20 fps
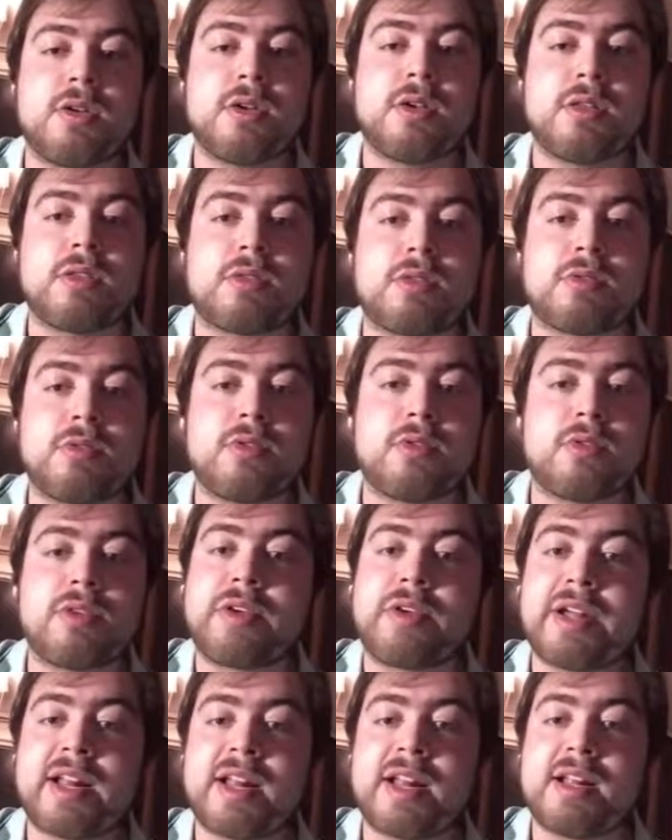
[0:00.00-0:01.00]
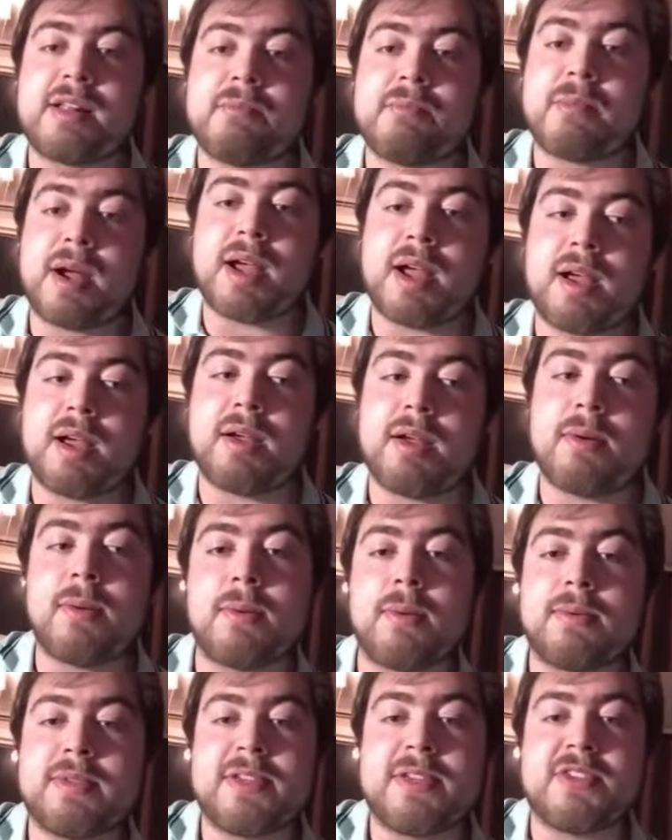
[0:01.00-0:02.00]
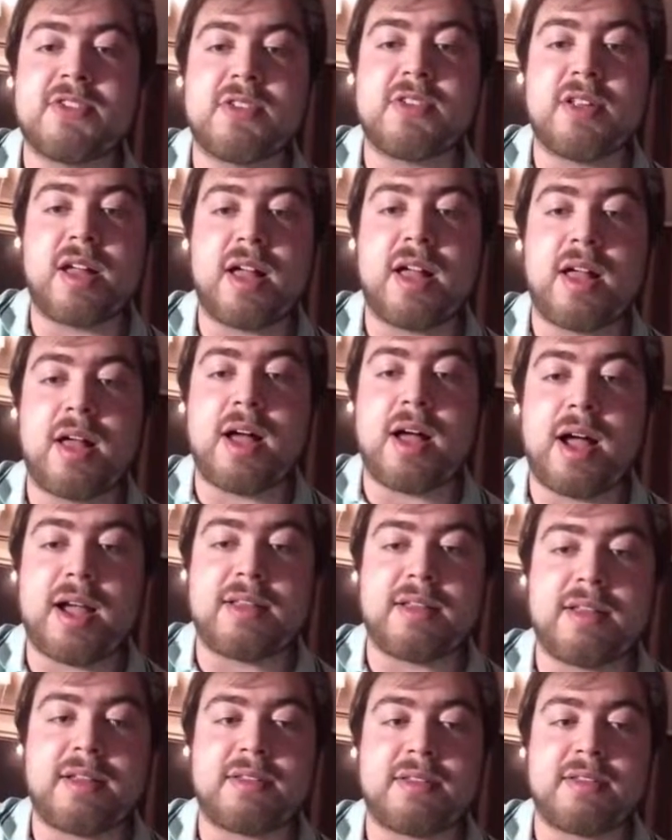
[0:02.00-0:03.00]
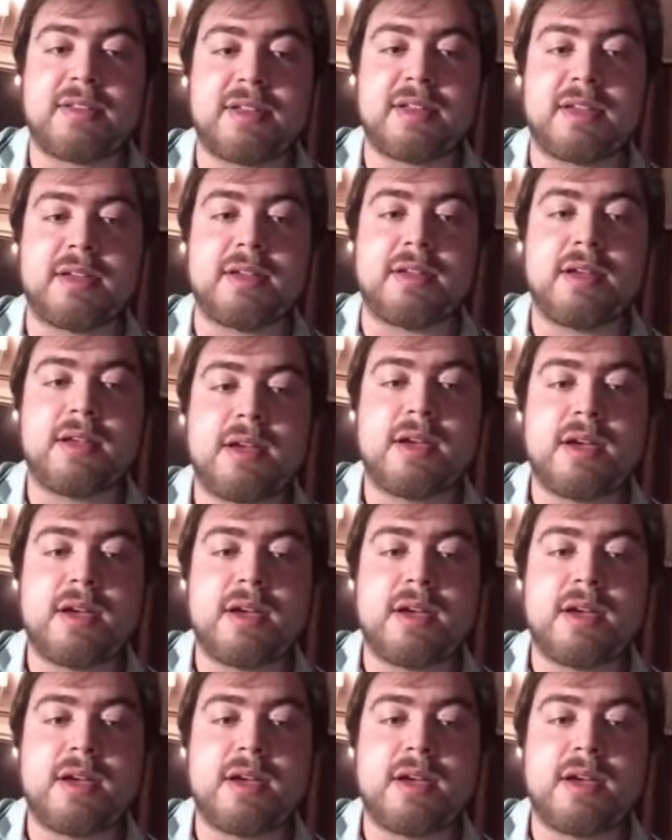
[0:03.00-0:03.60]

through creating my own digital identity.